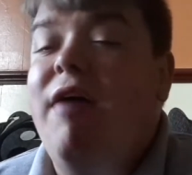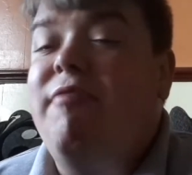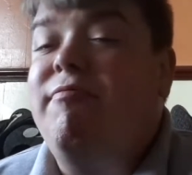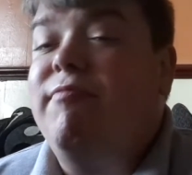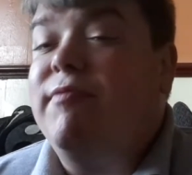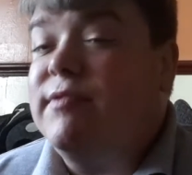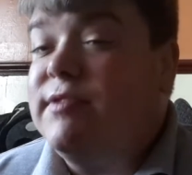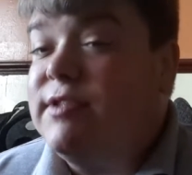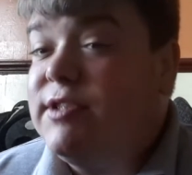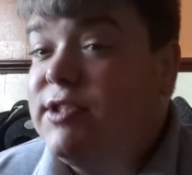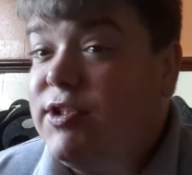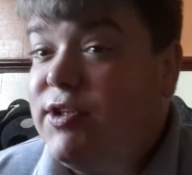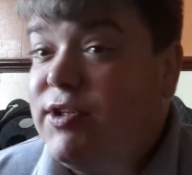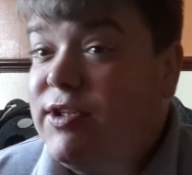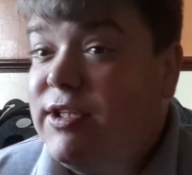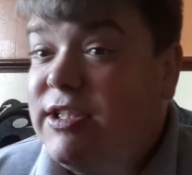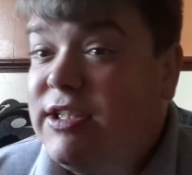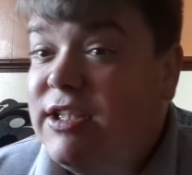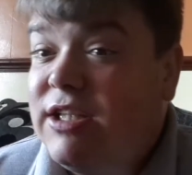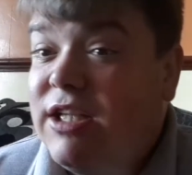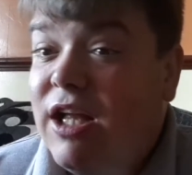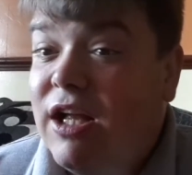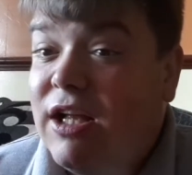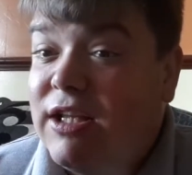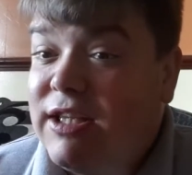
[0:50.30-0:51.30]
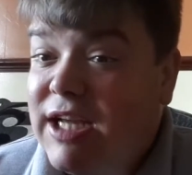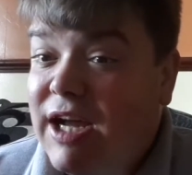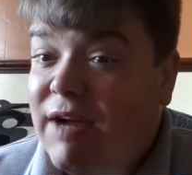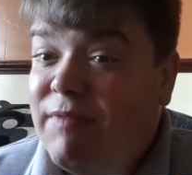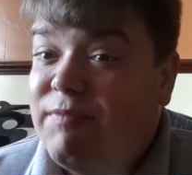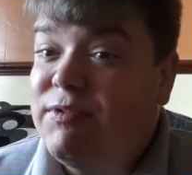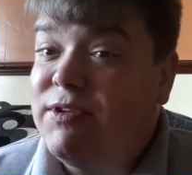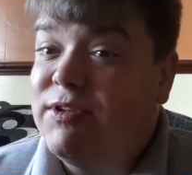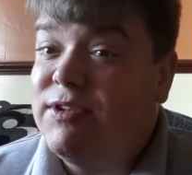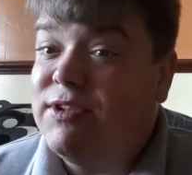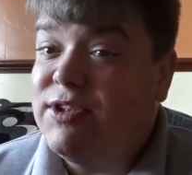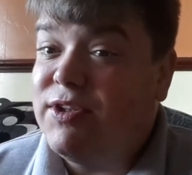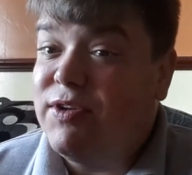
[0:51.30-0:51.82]
everyone's
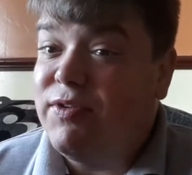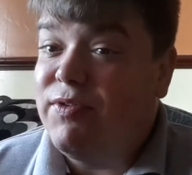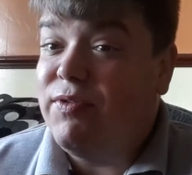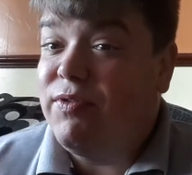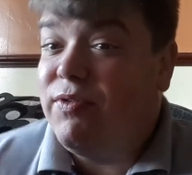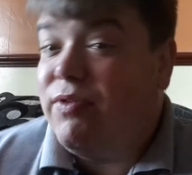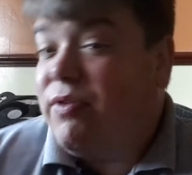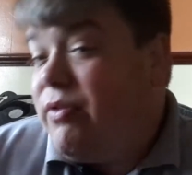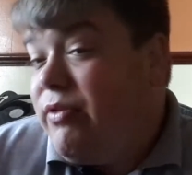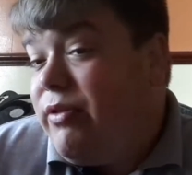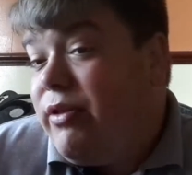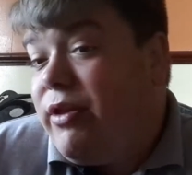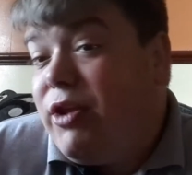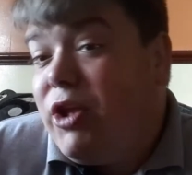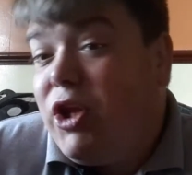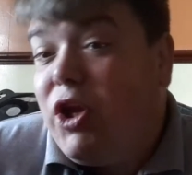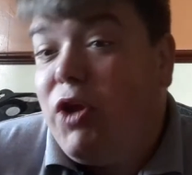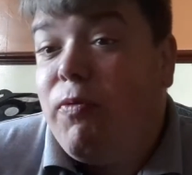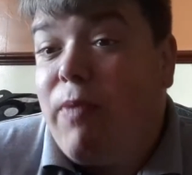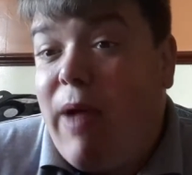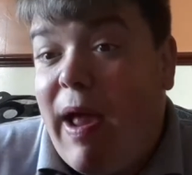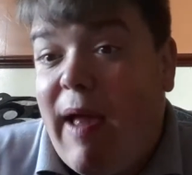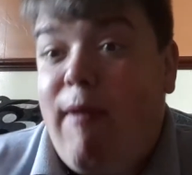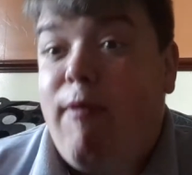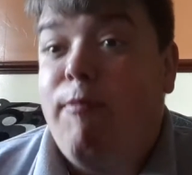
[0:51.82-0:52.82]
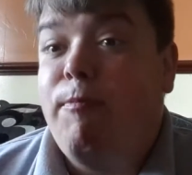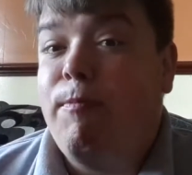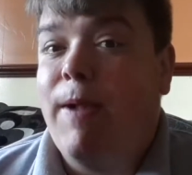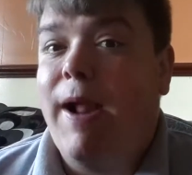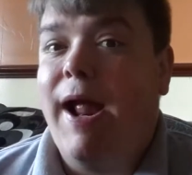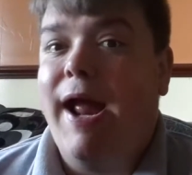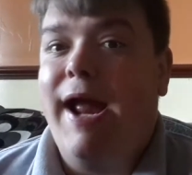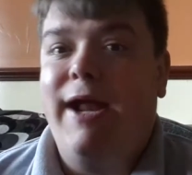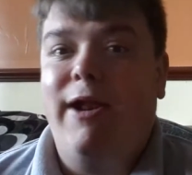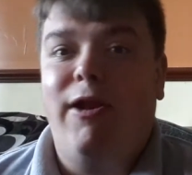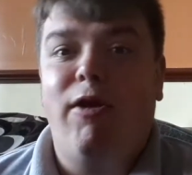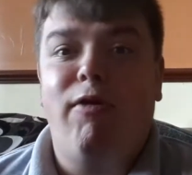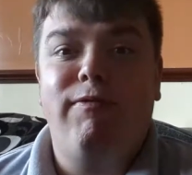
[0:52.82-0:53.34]
adapting to the new way of
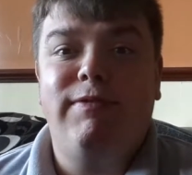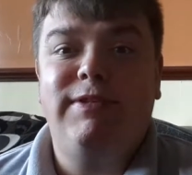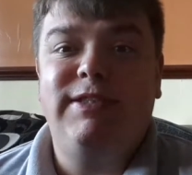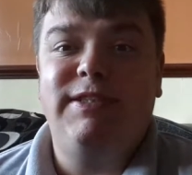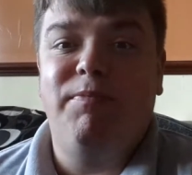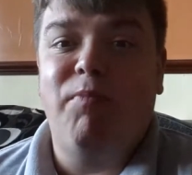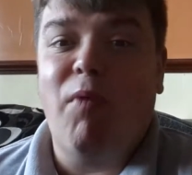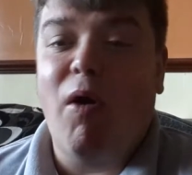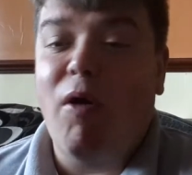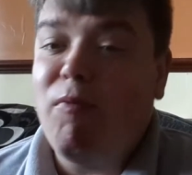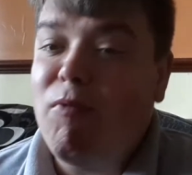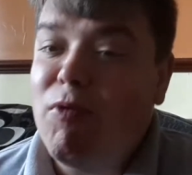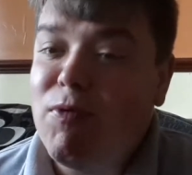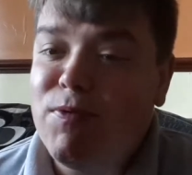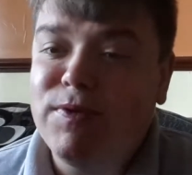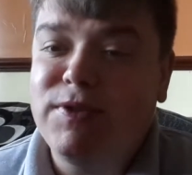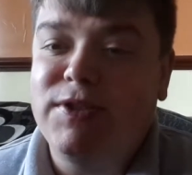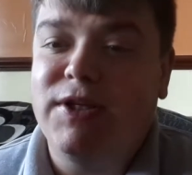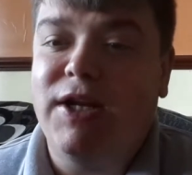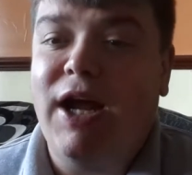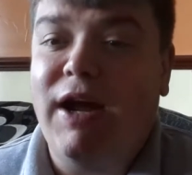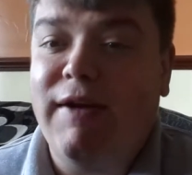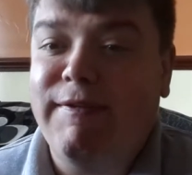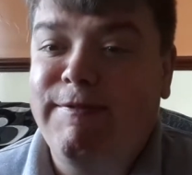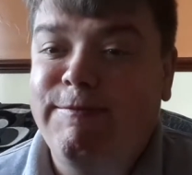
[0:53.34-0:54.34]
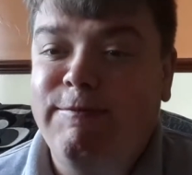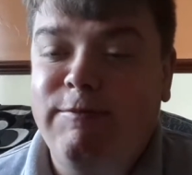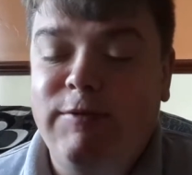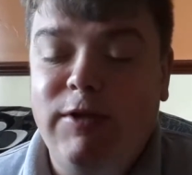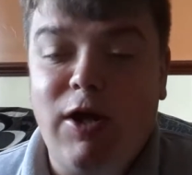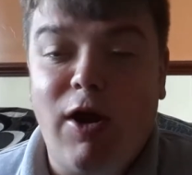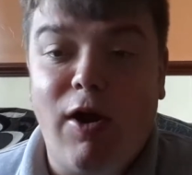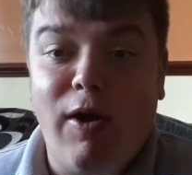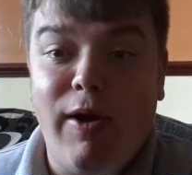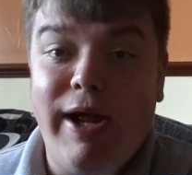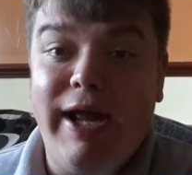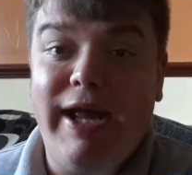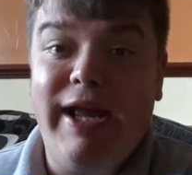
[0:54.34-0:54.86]
playing. Obviously, Mark Warburton
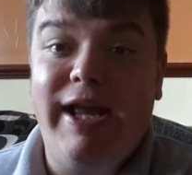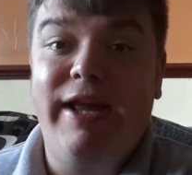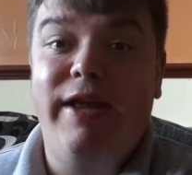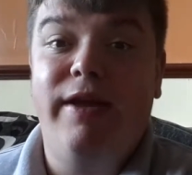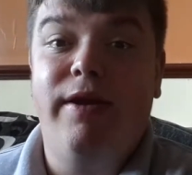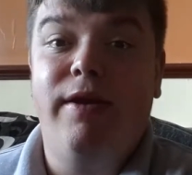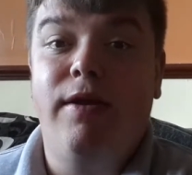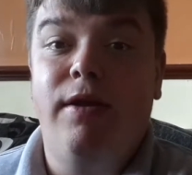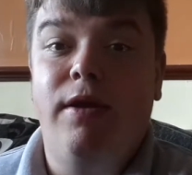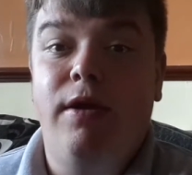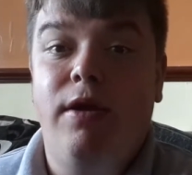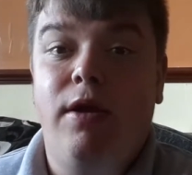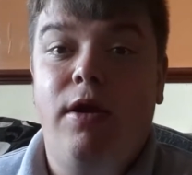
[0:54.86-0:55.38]
gave